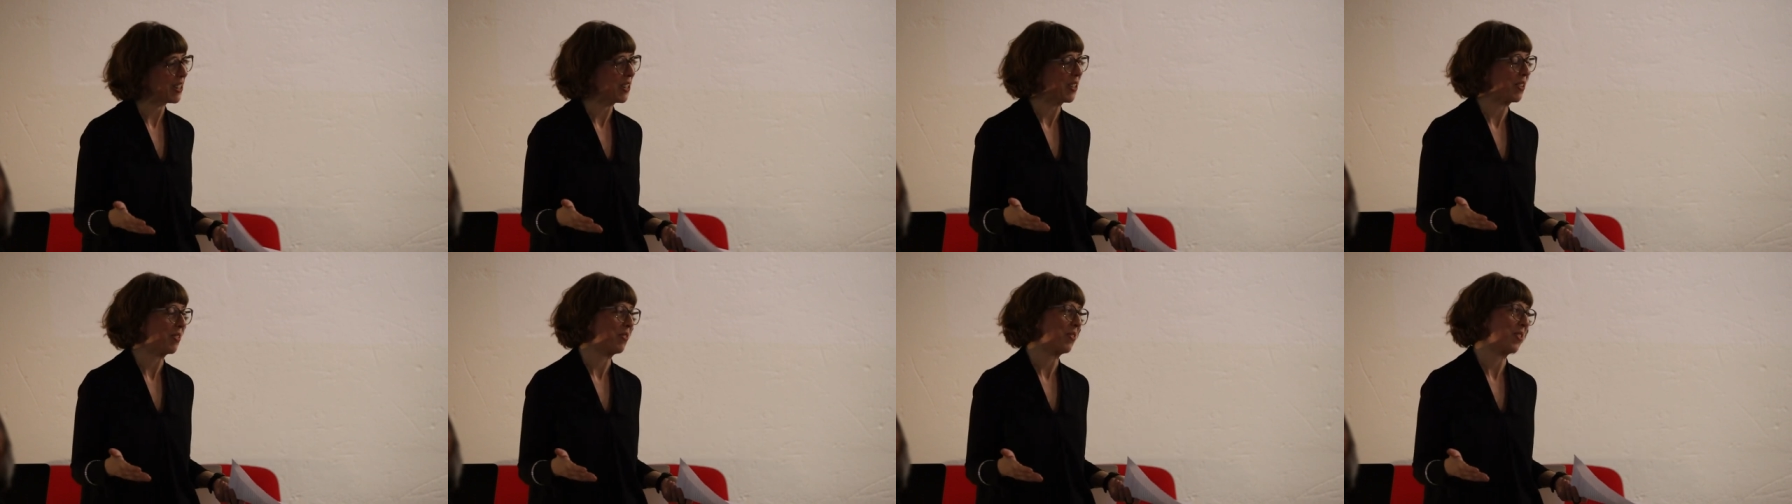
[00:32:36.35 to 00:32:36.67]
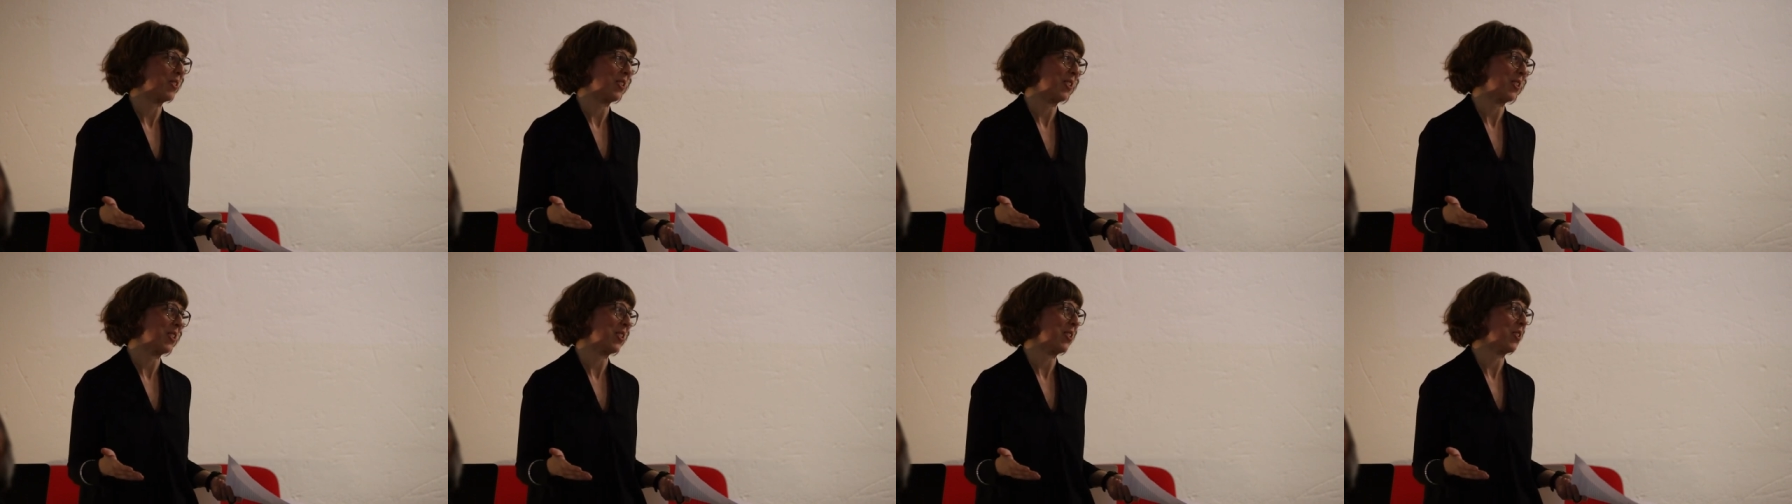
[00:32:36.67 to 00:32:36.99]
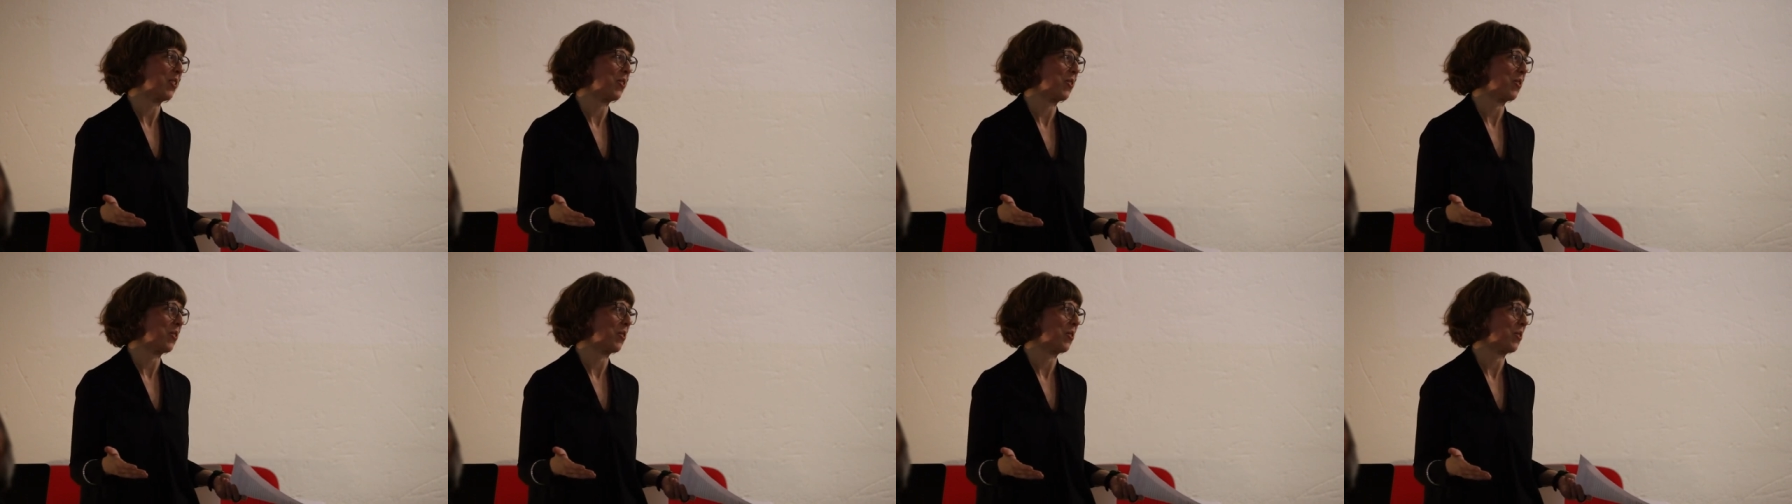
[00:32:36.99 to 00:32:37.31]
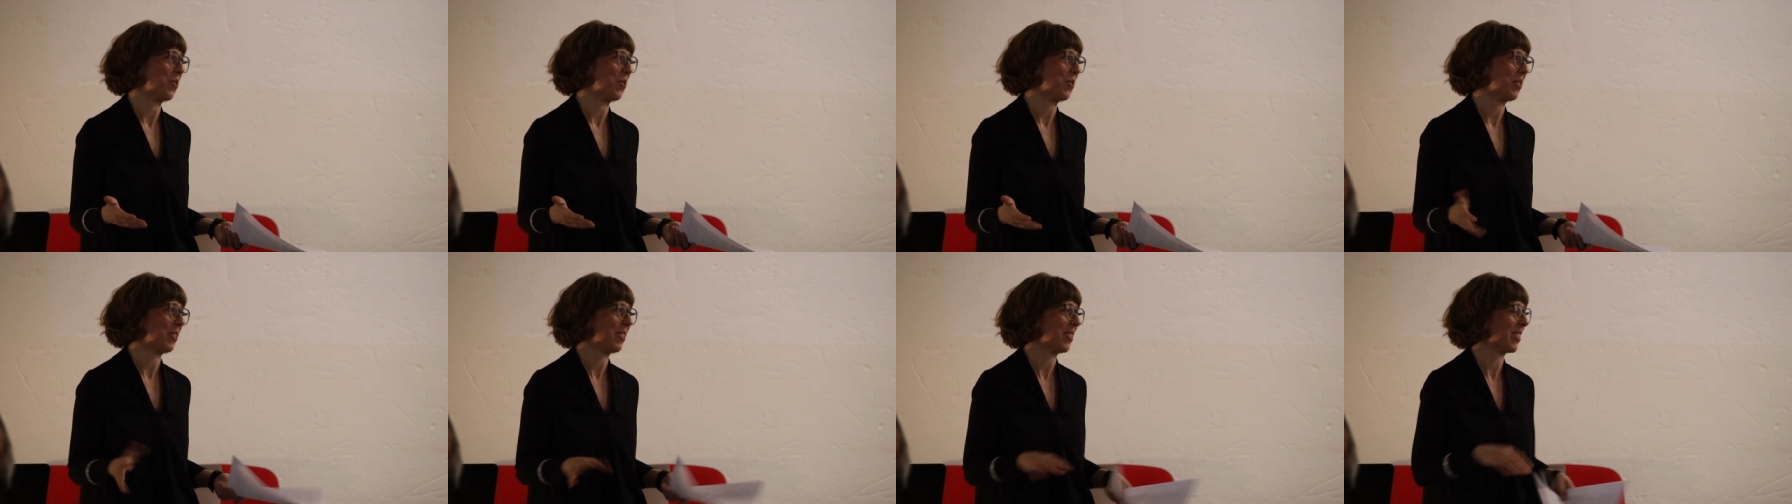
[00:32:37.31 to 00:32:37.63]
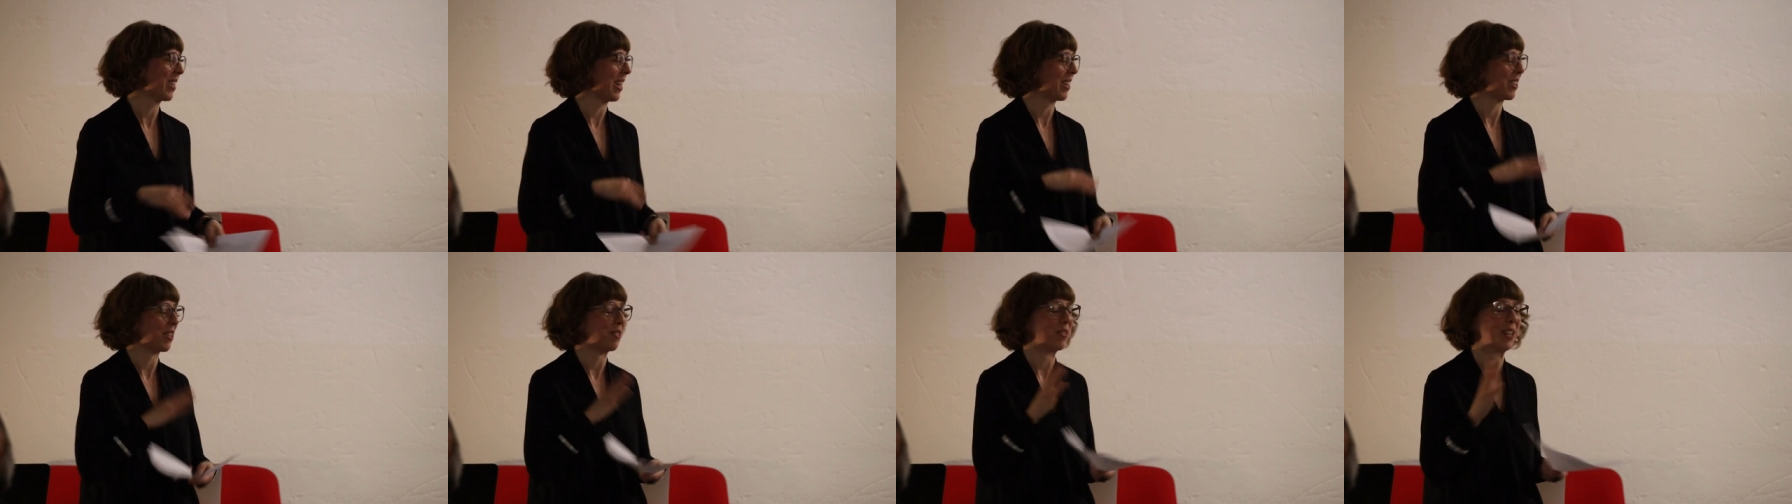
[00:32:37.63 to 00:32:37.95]
different new
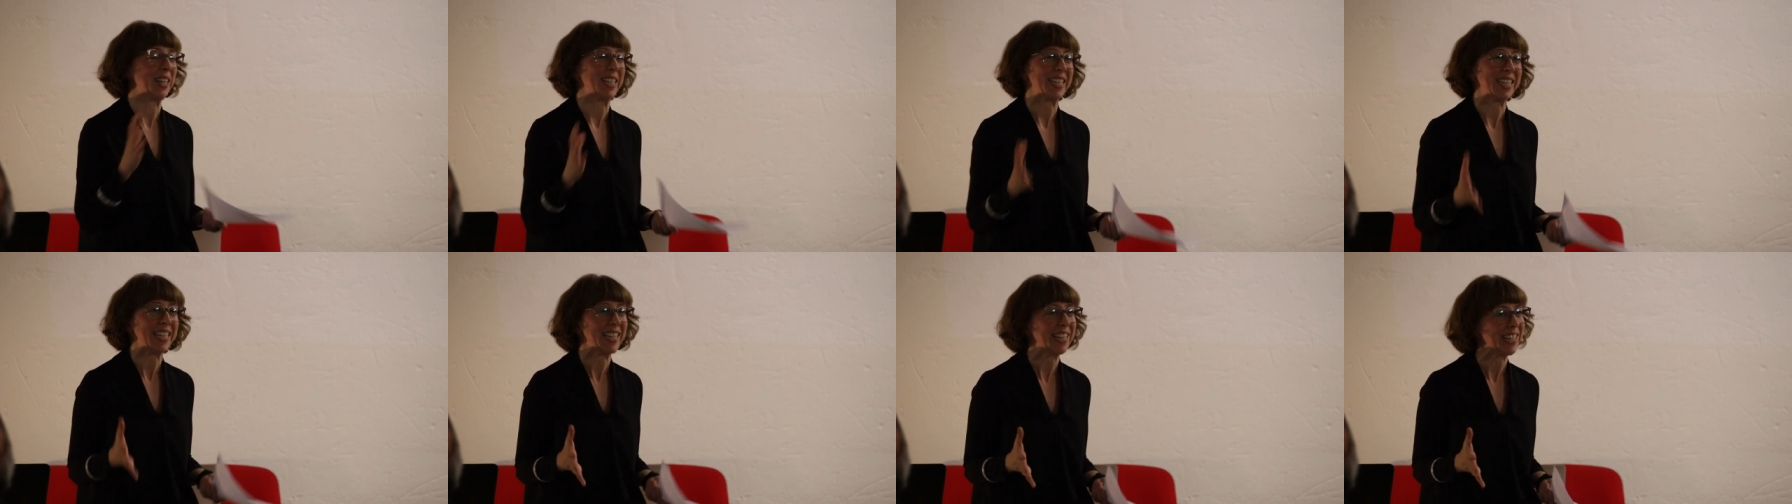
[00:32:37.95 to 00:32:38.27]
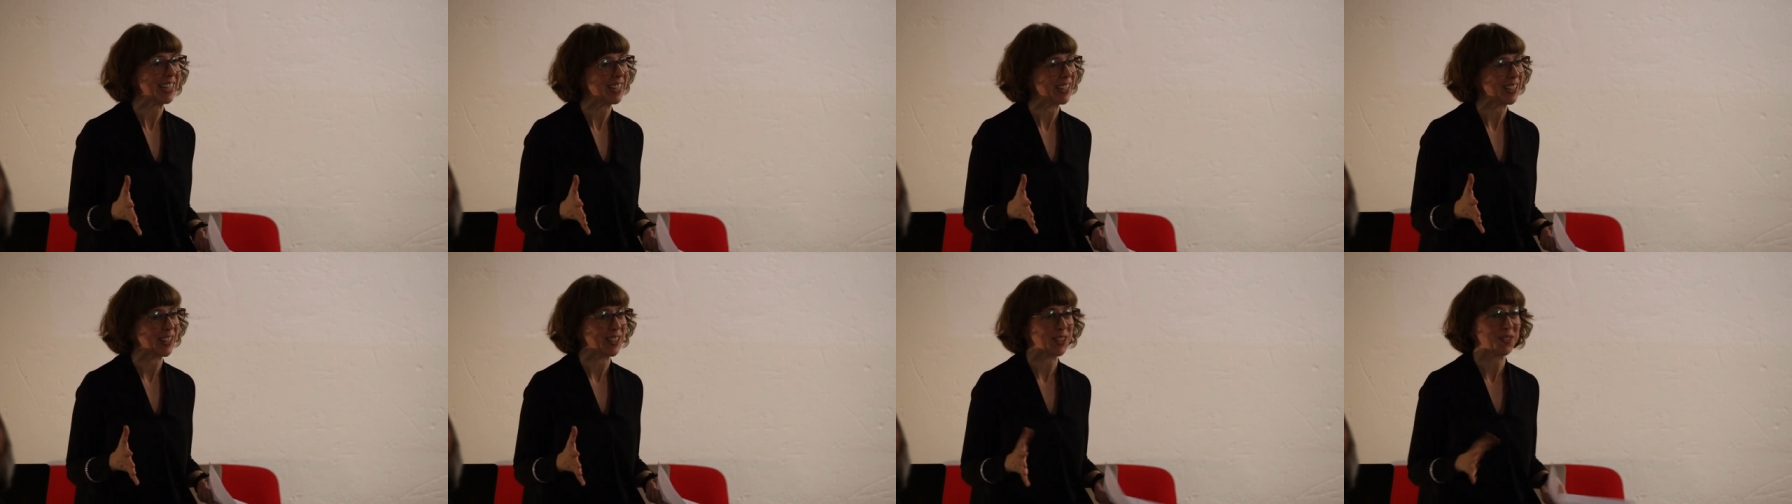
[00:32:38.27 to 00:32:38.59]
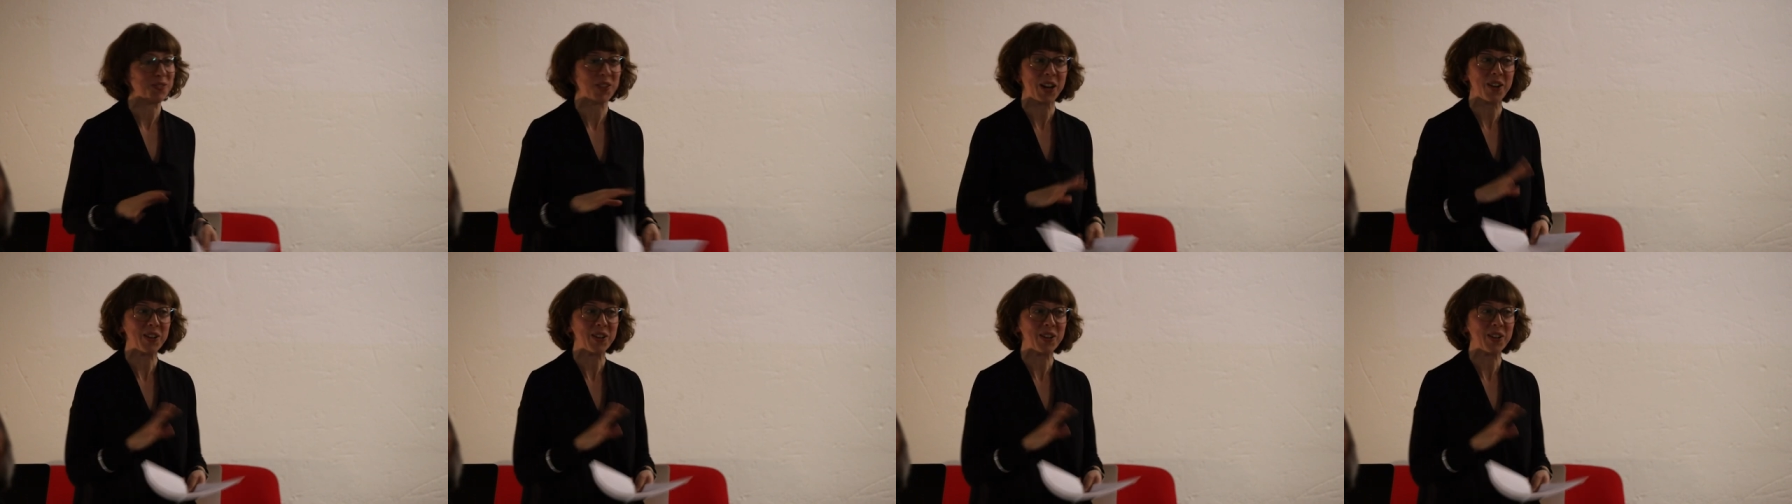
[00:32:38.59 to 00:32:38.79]
set of ideas,